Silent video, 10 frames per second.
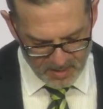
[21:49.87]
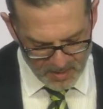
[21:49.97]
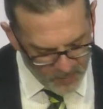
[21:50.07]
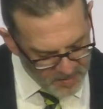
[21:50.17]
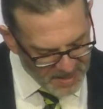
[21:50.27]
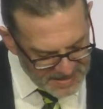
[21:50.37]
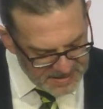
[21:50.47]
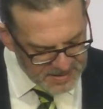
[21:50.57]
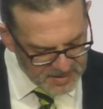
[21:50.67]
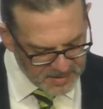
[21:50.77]
And we
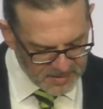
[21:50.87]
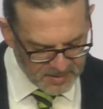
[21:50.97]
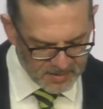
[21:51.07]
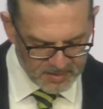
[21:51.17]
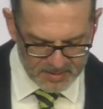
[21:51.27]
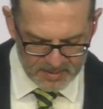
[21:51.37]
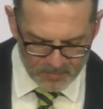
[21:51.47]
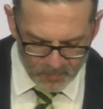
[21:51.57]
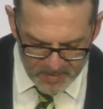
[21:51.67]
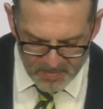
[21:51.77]
must
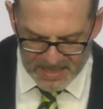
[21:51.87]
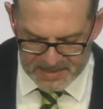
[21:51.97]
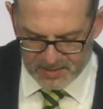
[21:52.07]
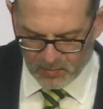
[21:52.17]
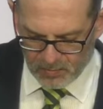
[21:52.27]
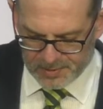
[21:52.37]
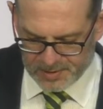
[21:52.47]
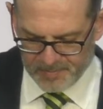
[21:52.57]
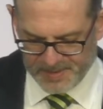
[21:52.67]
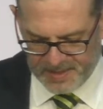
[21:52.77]

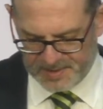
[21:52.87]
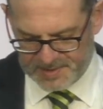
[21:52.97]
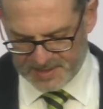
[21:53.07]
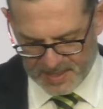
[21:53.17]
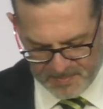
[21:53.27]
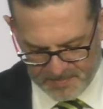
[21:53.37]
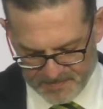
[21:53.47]
also be the same.